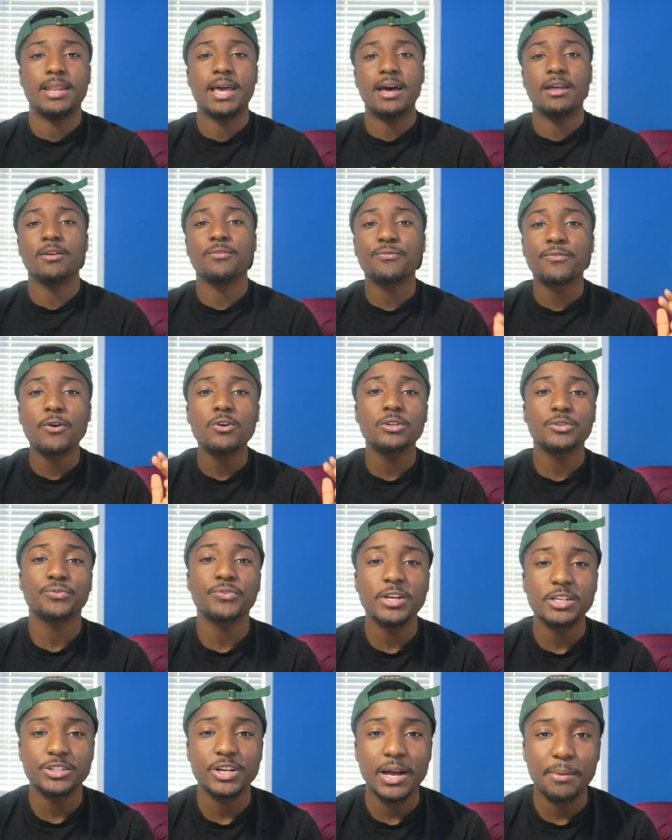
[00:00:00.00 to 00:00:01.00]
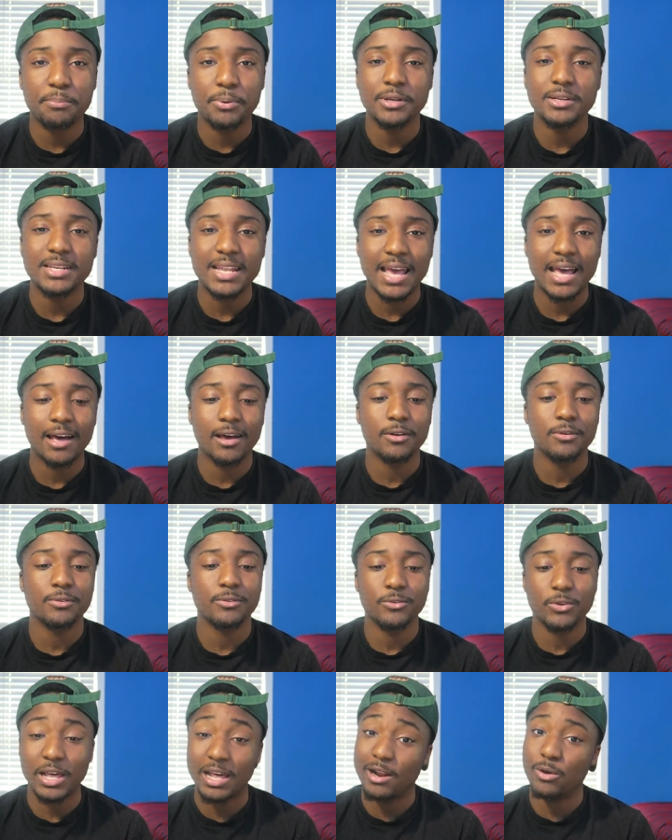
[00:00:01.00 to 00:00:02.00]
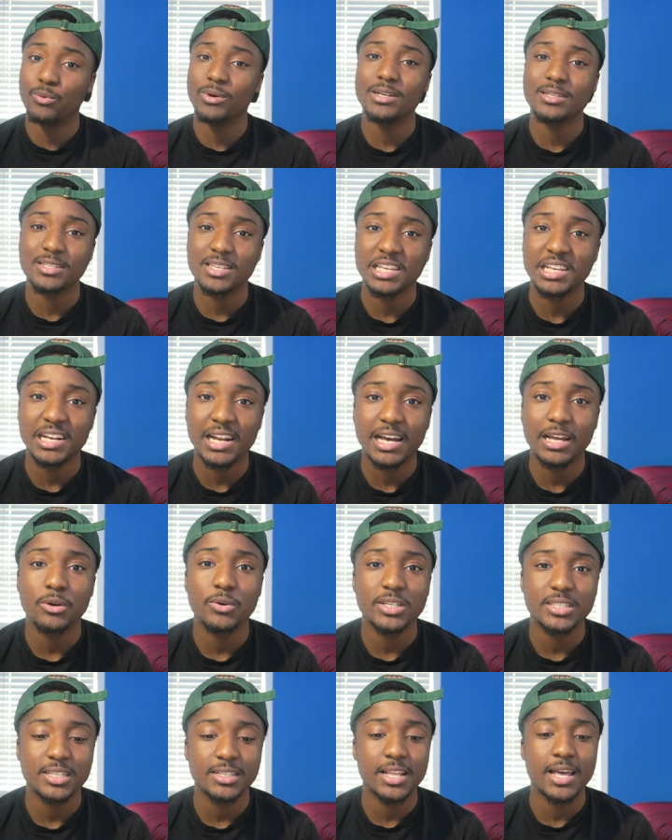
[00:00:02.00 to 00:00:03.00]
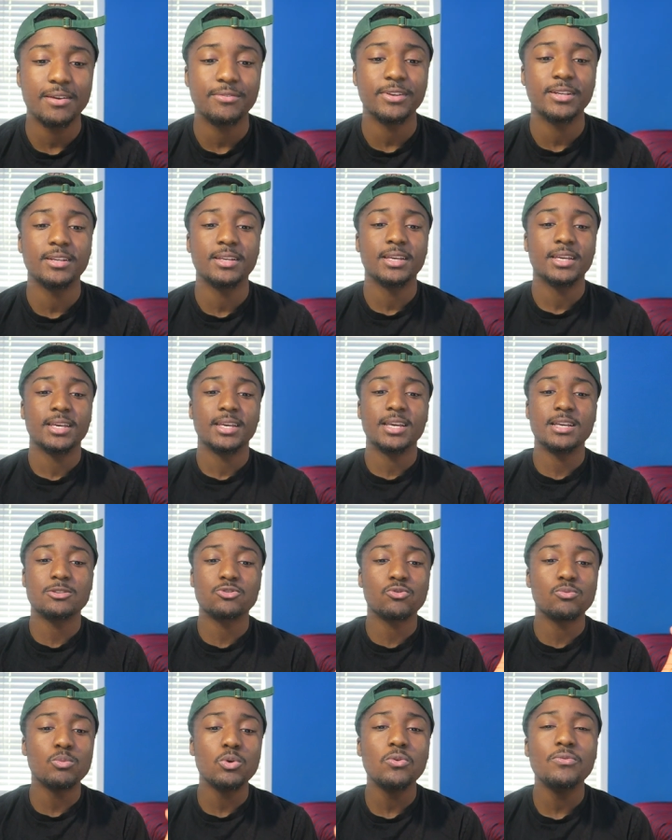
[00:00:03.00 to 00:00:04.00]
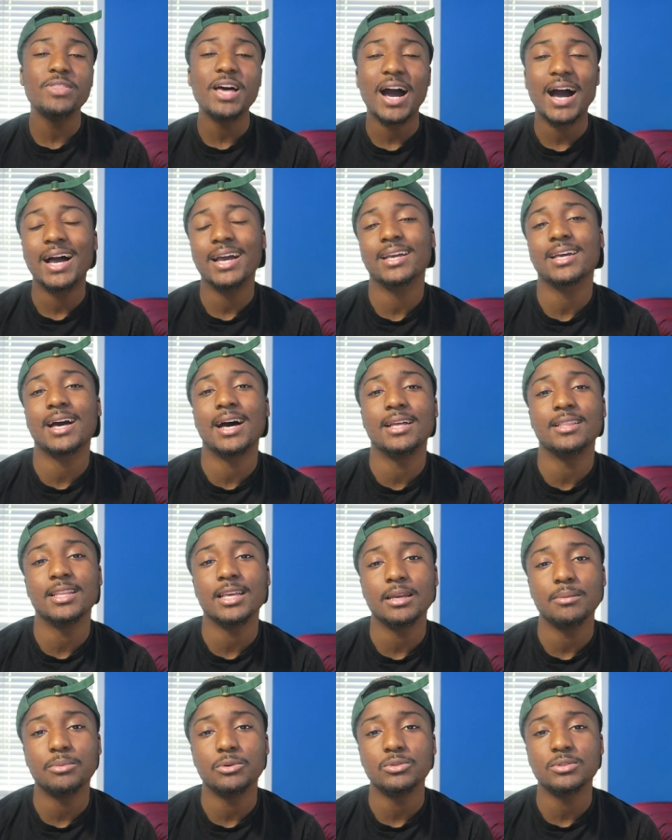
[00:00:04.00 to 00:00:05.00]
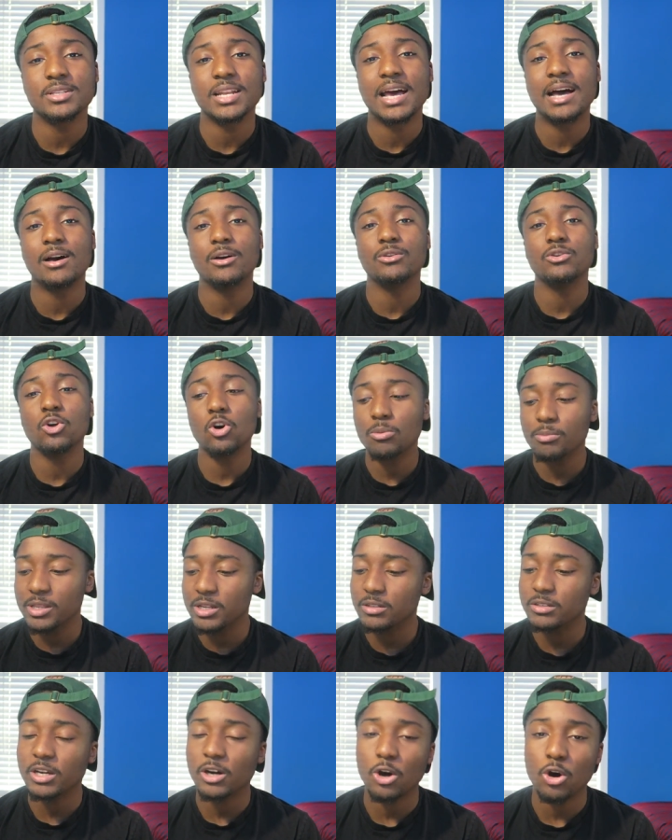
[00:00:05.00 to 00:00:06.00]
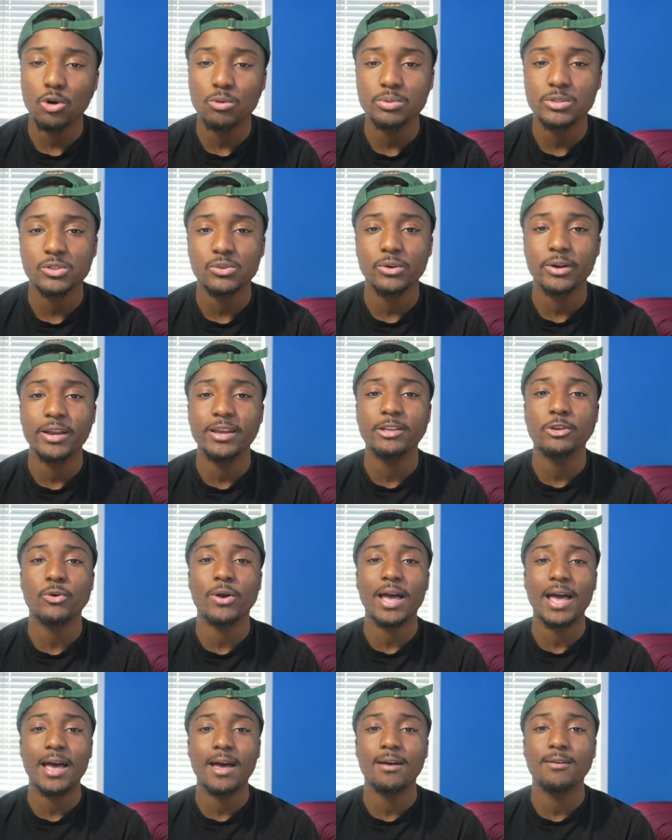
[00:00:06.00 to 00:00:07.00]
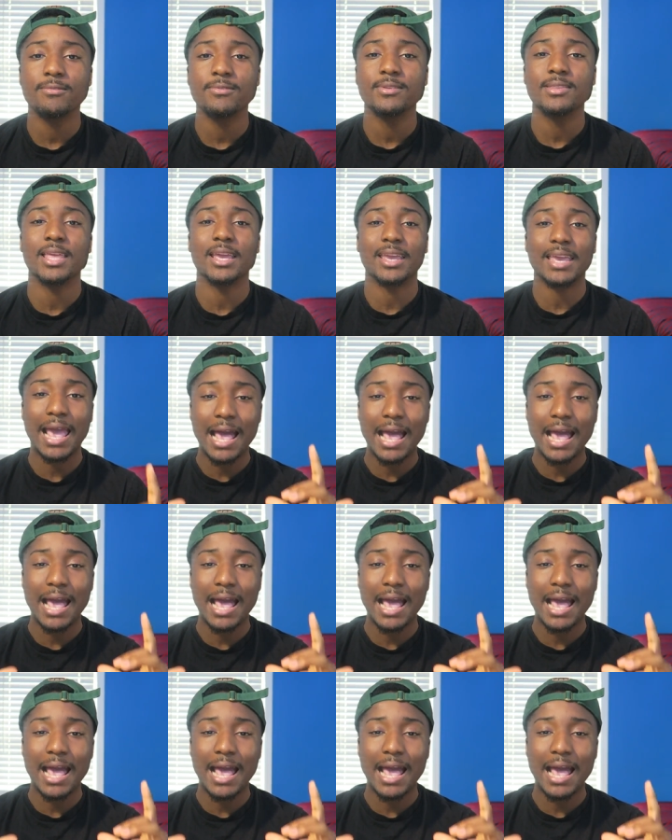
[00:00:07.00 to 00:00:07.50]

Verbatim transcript: Now the first feature I put down that I want to see in iOS 11 is remove the icon labels. Now normally on your home screen you have the